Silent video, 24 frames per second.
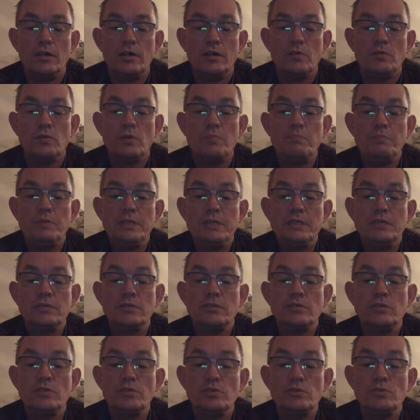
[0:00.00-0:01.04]
would be to
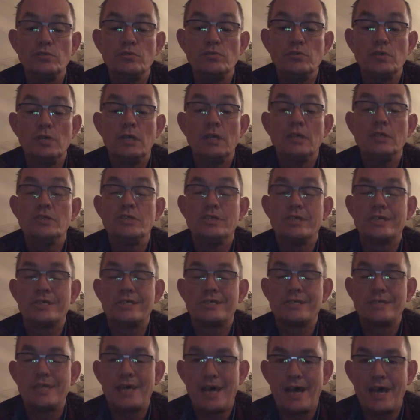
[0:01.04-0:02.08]
do
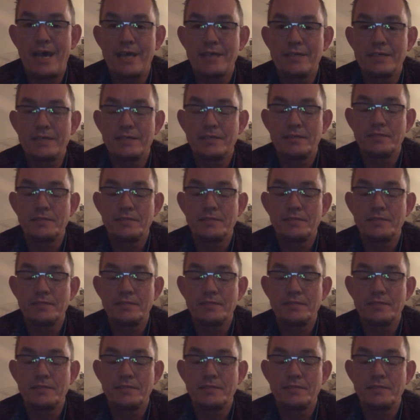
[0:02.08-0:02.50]
just that.